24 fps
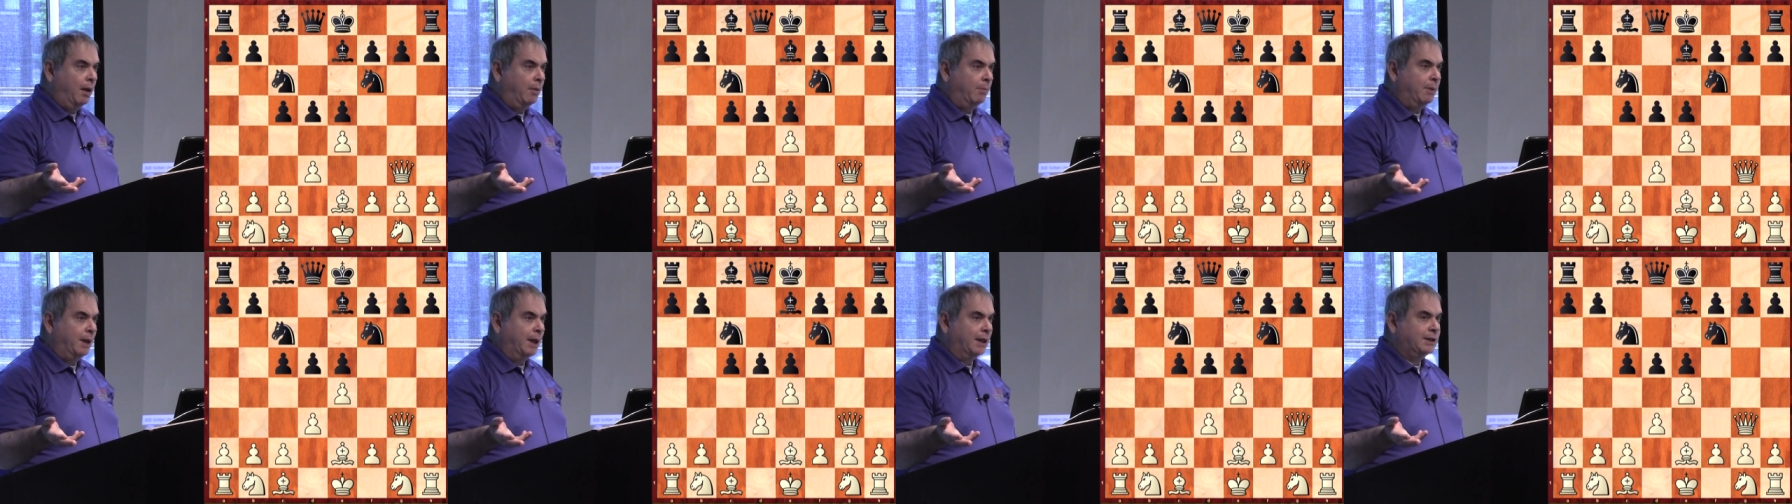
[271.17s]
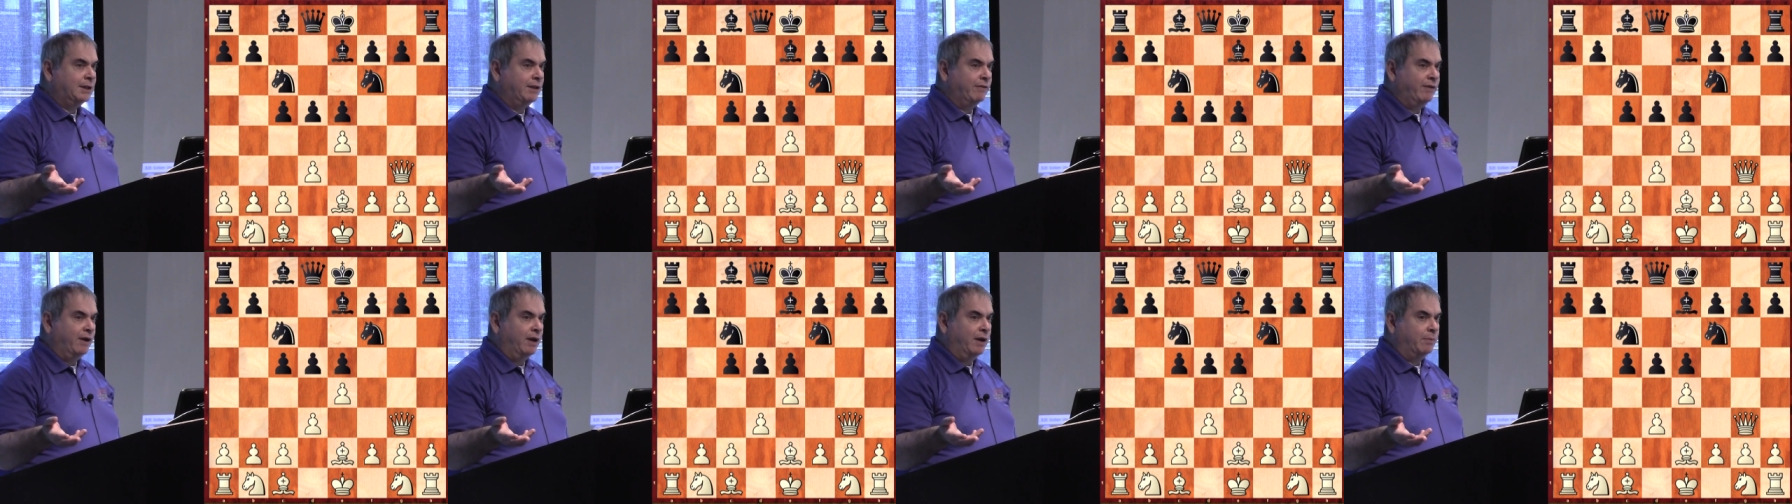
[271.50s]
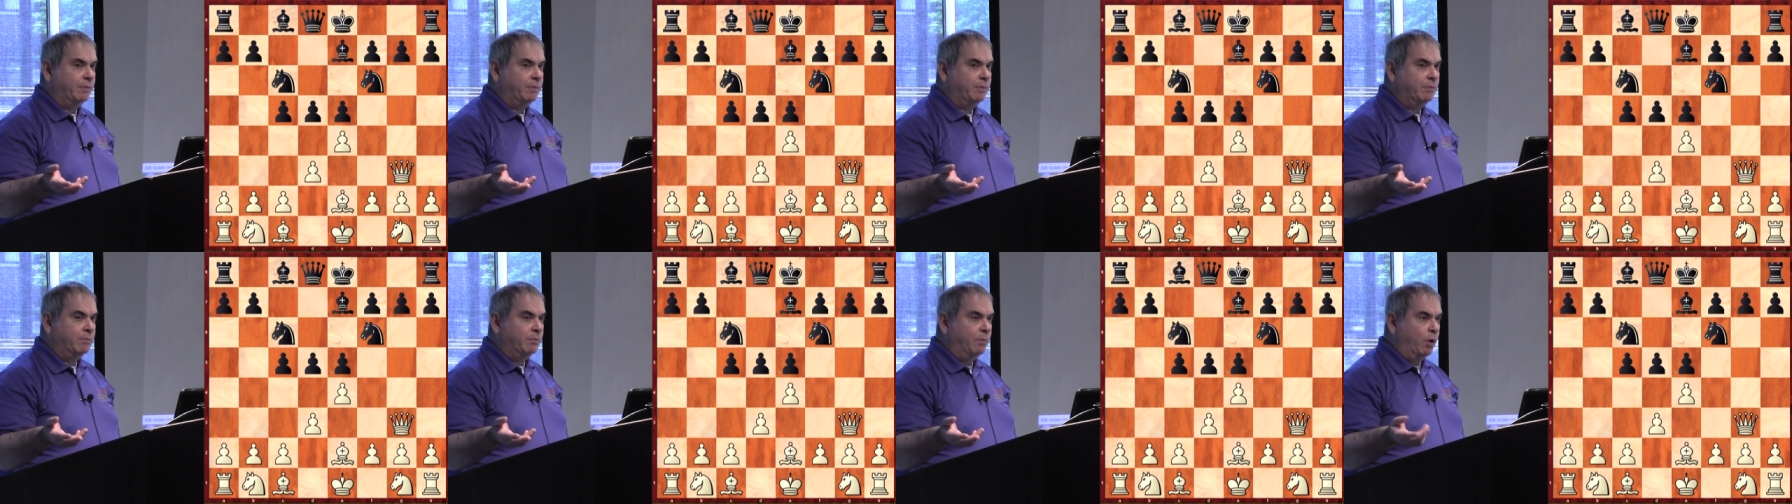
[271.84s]
black
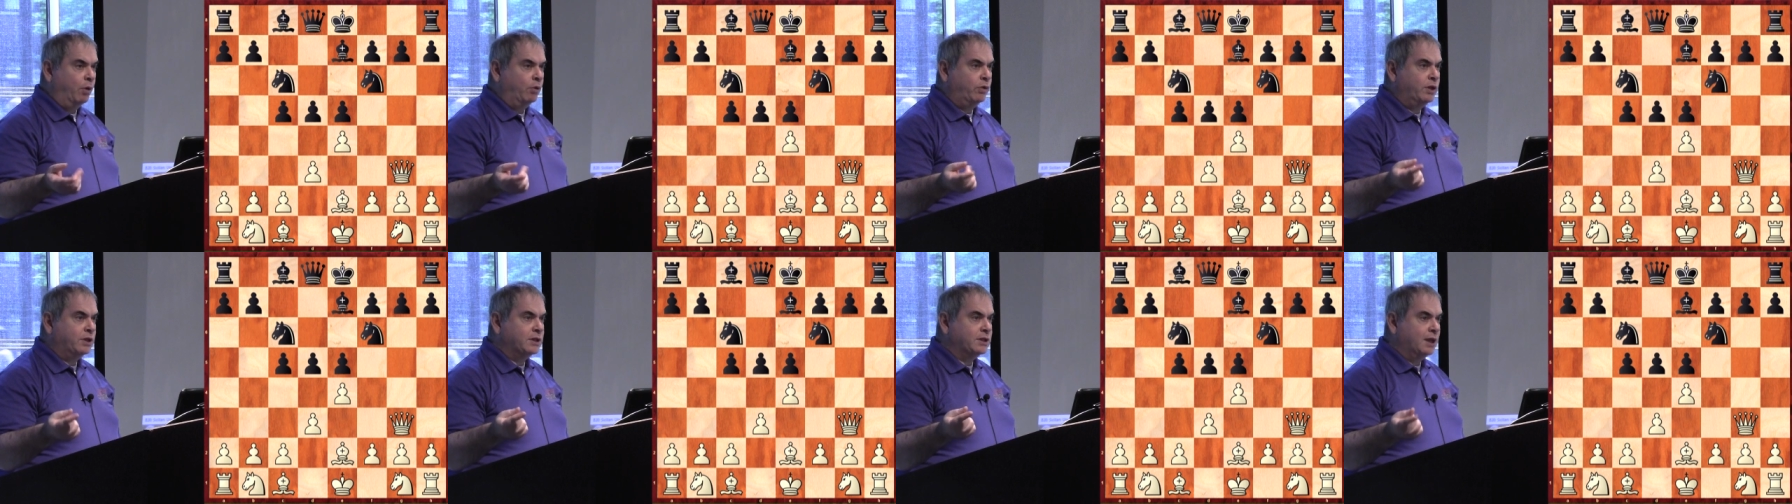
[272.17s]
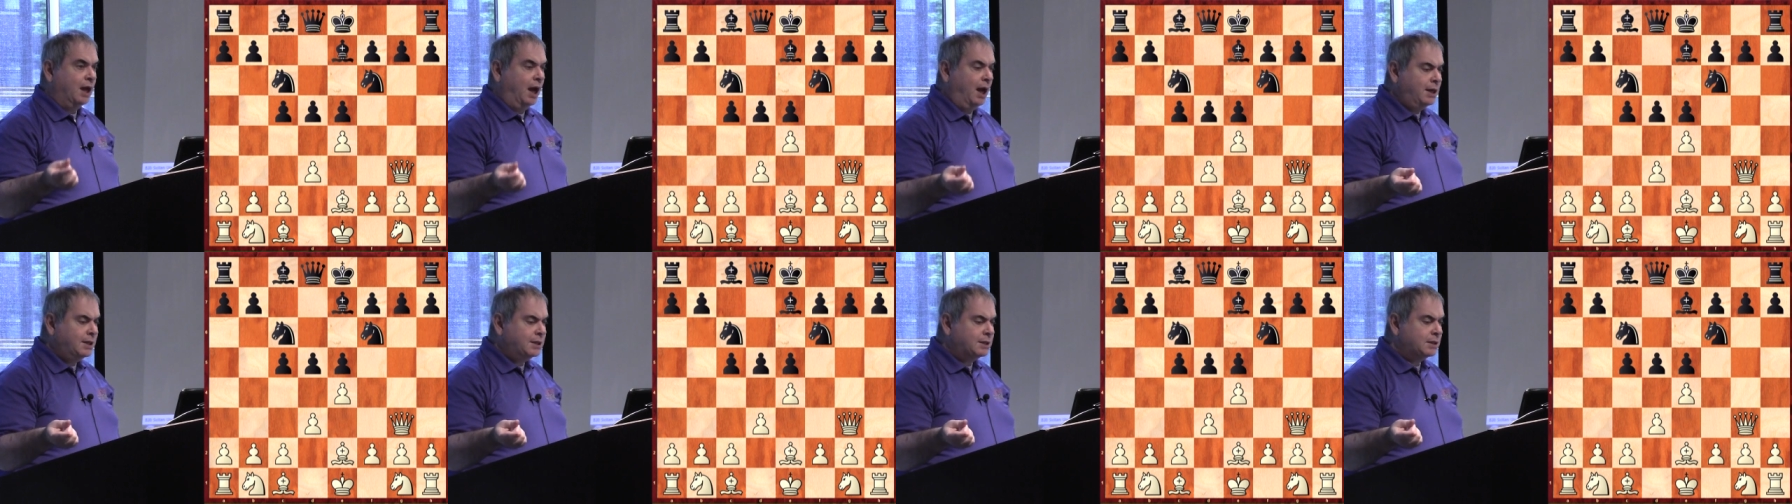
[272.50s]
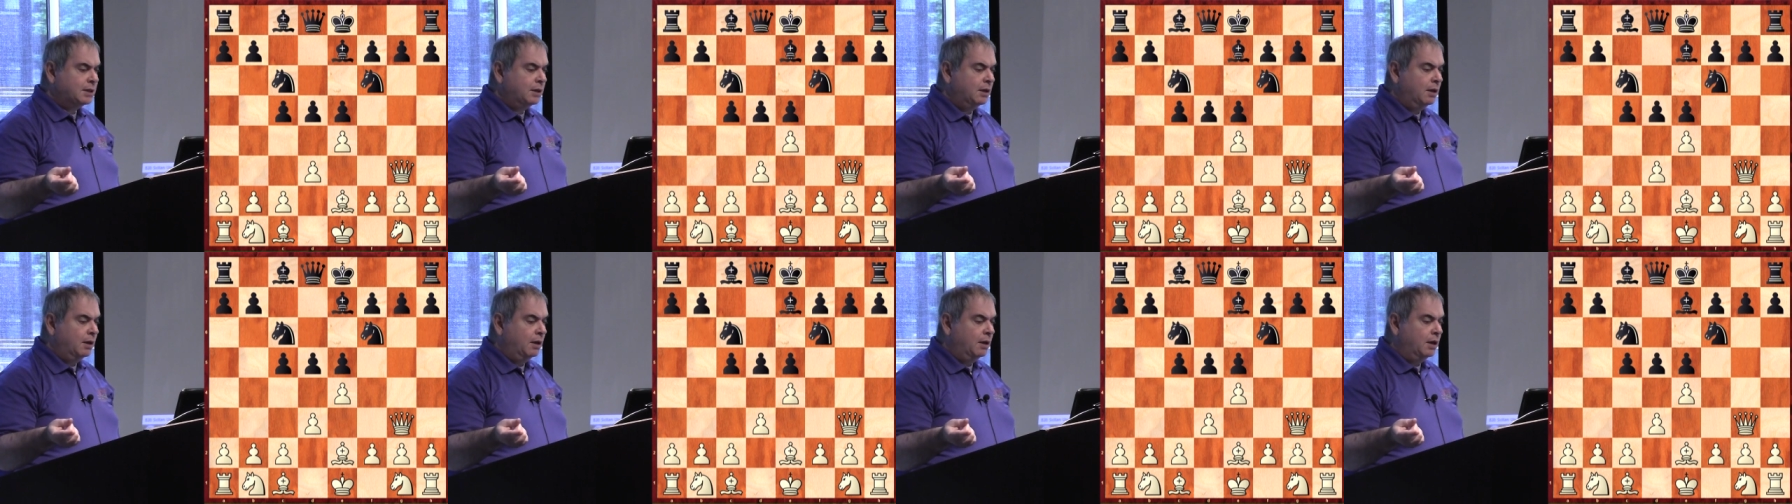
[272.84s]
developed both his
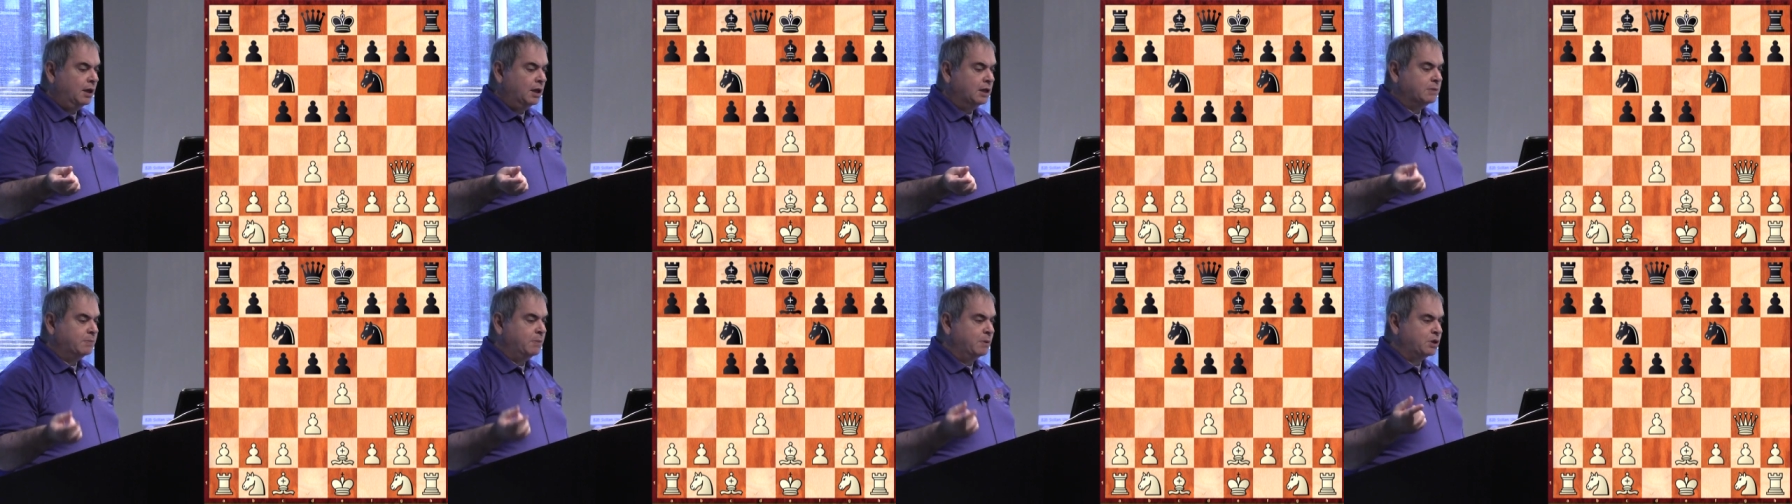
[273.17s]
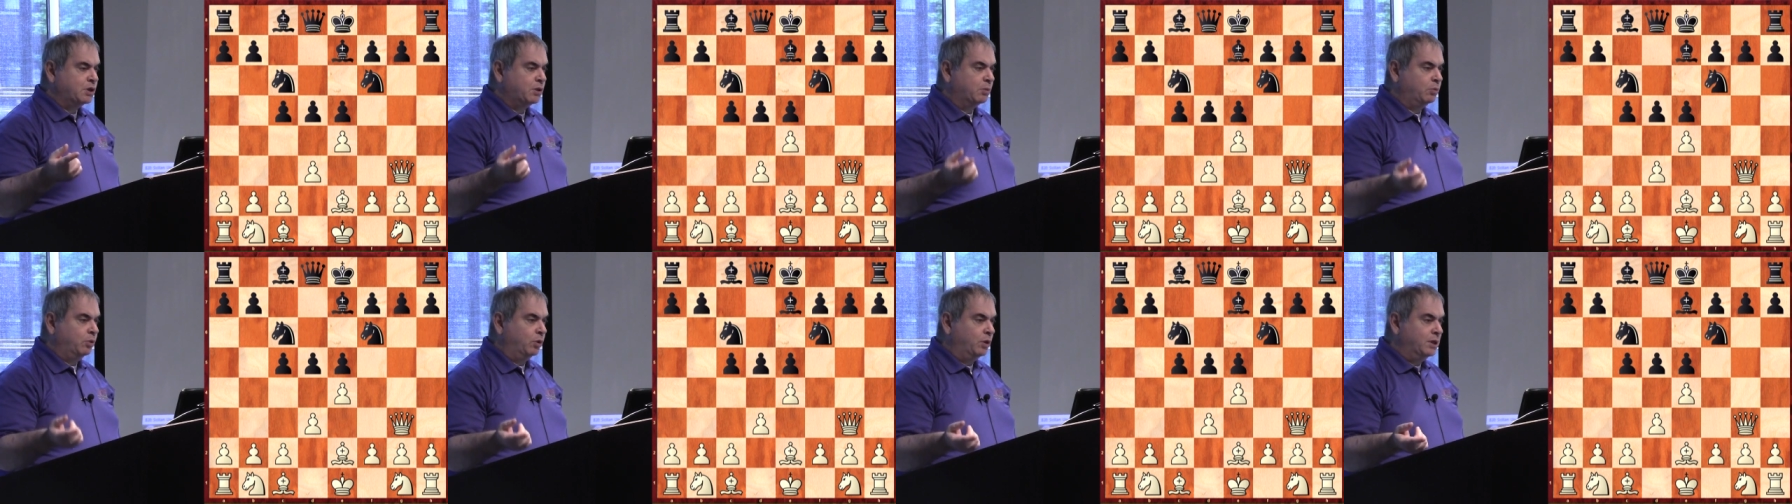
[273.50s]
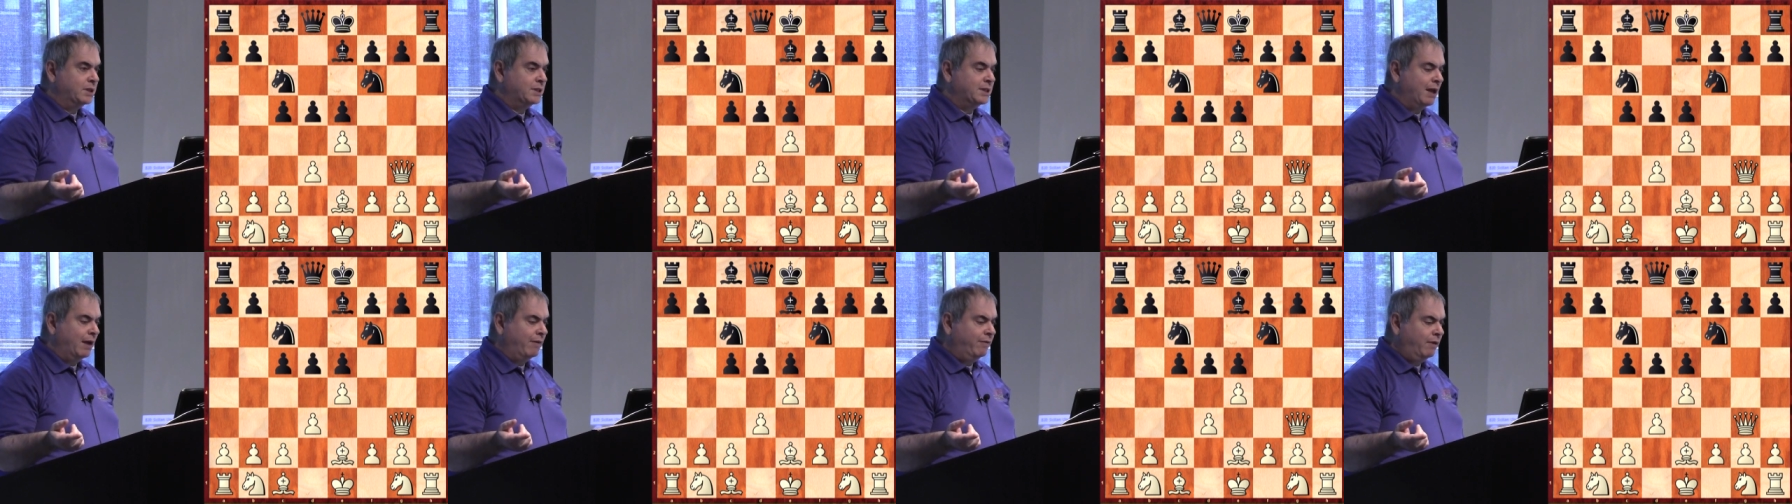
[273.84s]
knights, his bishop to
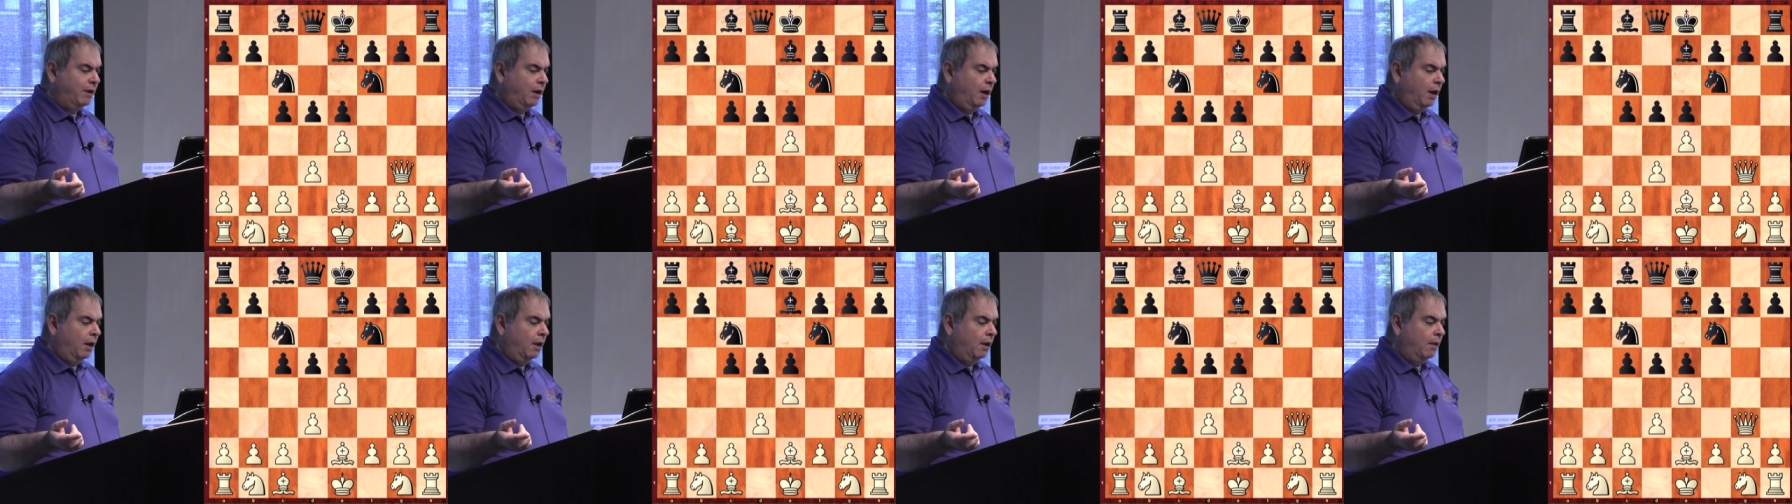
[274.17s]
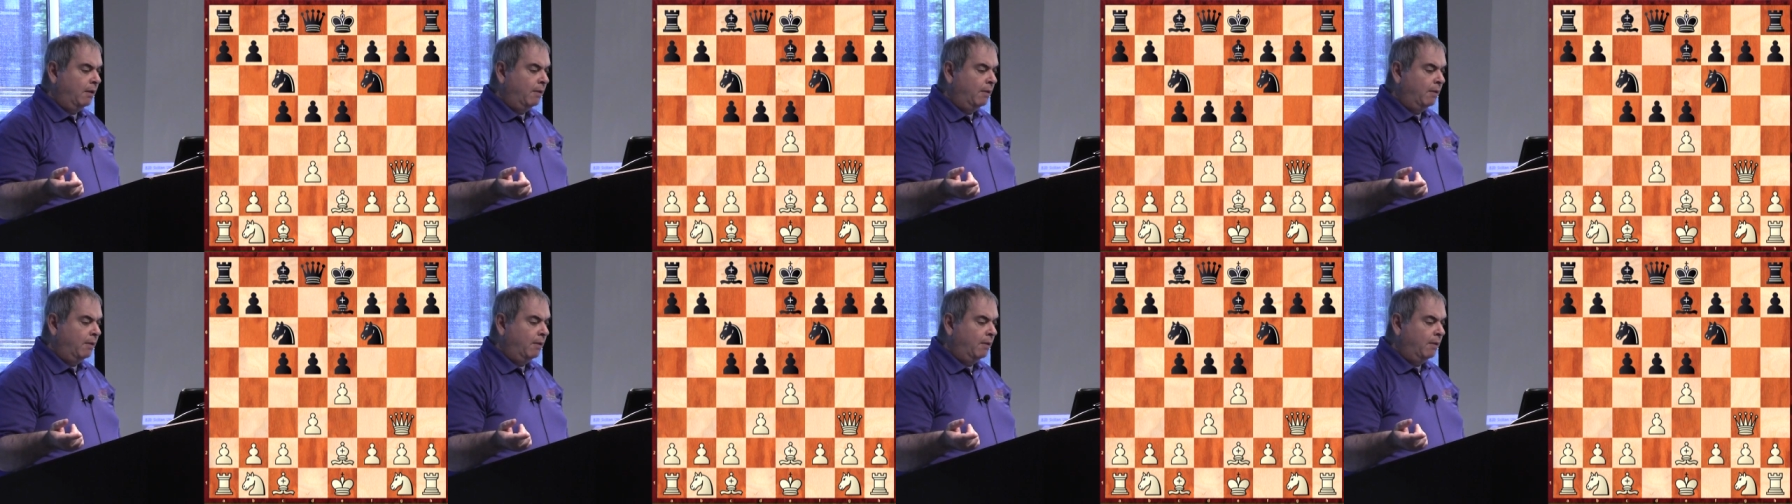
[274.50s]
e7,